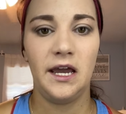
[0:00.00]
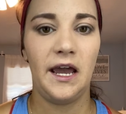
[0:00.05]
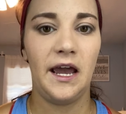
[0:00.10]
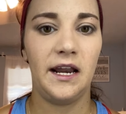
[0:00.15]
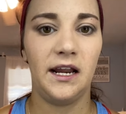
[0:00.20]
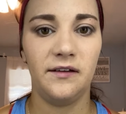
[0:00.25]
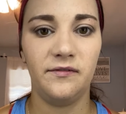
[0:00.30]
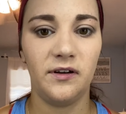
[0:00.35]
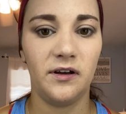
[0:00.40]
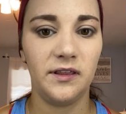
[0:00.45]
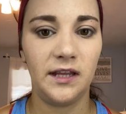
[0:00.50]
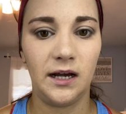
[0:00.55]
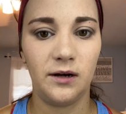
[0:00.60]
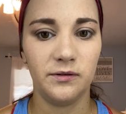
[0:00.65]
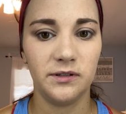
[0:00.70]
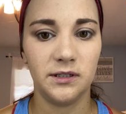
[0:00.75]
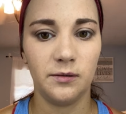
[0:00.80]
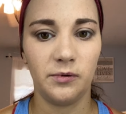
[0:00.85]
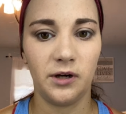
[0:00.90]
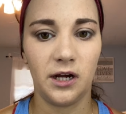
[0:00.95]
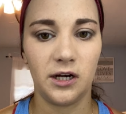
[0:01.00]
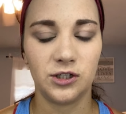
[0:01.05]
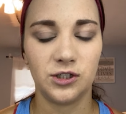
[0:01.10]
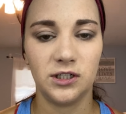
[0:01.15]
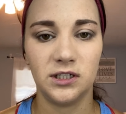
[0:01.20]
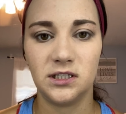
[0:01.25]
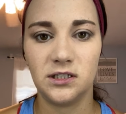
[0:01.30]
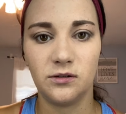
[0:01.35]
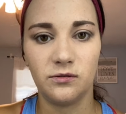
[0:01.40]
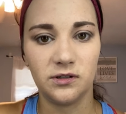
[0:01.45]
and I found that was
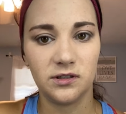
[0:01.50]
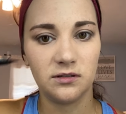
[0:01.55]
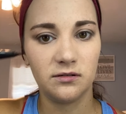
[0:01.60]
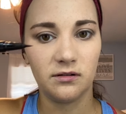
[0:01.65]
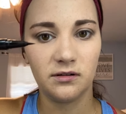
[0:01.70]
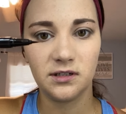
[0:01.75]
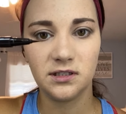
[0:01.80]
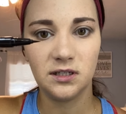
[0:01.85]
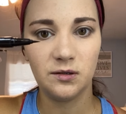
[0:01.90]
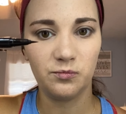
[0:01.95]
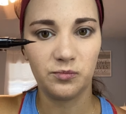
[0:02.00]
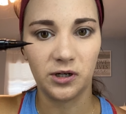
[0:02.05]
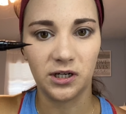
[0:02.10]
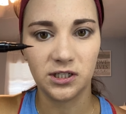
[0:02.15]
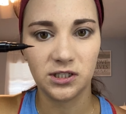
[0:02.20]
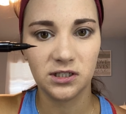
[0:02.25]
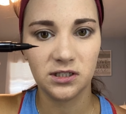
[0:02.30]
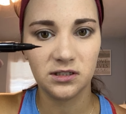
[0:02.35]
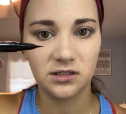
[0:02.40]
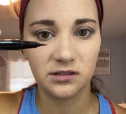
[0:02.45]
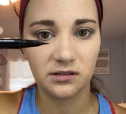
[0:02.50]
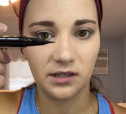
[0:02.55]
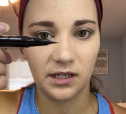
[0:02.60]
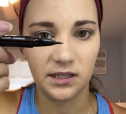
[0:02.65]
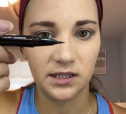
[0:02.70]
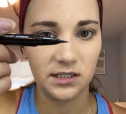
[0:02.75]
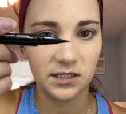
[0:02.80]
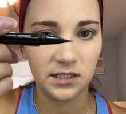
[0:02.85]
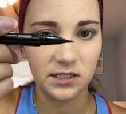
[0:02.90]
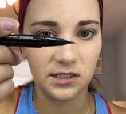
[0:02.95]
obnoxious. So as long as the brush is,
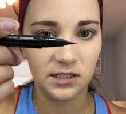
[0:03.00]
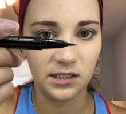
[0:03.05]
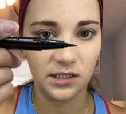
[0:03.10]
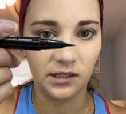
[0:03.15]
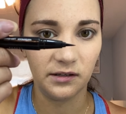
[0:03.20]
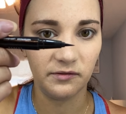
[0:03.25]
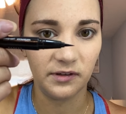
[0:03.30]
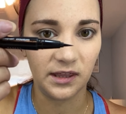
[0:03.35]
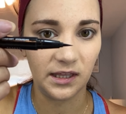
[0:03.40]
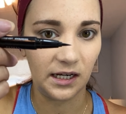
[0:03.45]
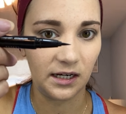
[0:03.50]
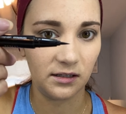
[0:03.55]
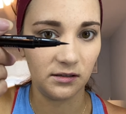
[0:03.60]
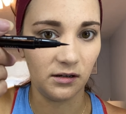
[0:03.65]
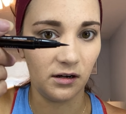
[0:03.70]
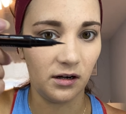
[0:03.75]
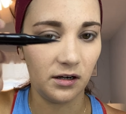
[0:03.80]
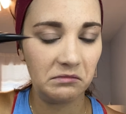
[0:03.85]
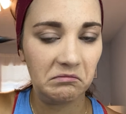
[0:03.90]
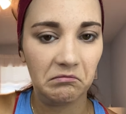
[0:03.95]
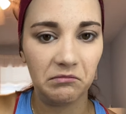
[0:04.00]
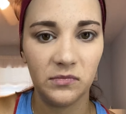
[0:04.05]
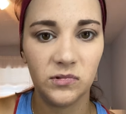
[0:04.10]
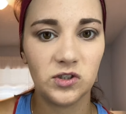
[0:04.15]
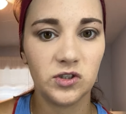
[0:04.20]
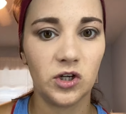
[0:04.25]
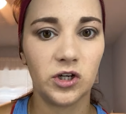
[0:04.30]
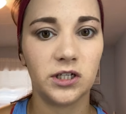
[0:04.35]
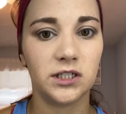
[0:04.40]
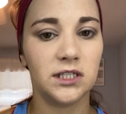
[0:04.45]
and this isn't even that long,
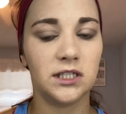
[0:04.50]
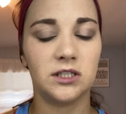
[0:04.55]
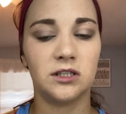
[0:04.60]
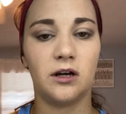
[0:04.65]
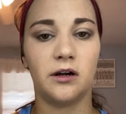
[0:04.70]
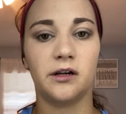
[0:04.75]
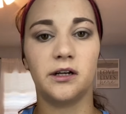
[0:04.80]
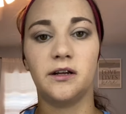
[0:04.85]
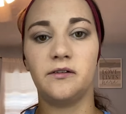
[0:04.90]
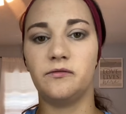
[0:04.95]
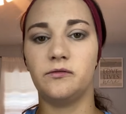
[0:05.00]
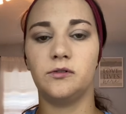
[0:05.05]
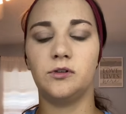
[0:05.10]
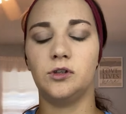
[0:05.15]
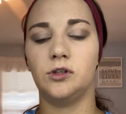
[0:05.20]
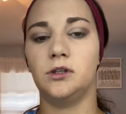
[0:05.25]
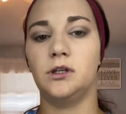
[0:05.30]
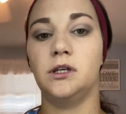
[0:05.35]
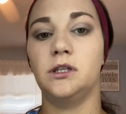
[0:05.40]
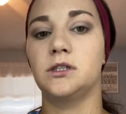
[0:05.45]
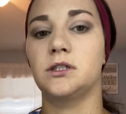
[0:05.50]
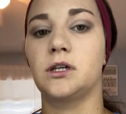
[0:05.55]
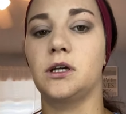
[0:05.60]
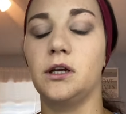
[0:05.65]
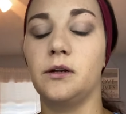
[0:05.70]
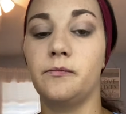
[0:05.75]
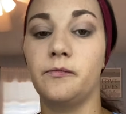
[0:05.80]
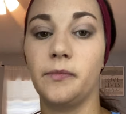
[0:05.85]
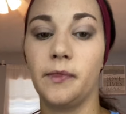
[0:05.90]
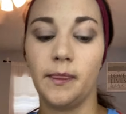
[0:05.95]
as long as it's long enough, it's good.